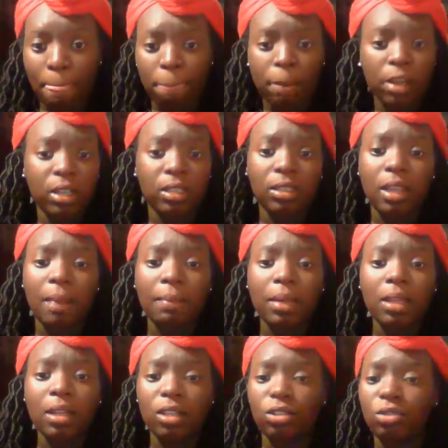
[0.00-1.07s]
That does not
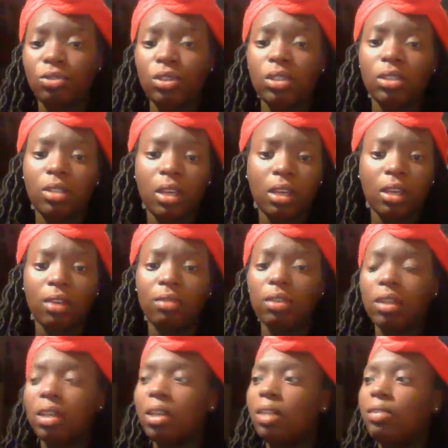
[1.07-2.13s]
mean that you need to take care of the
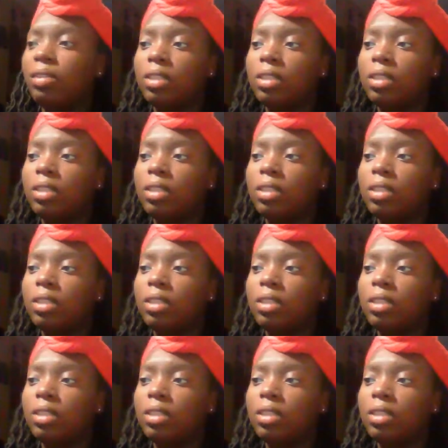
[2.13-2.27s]
kid every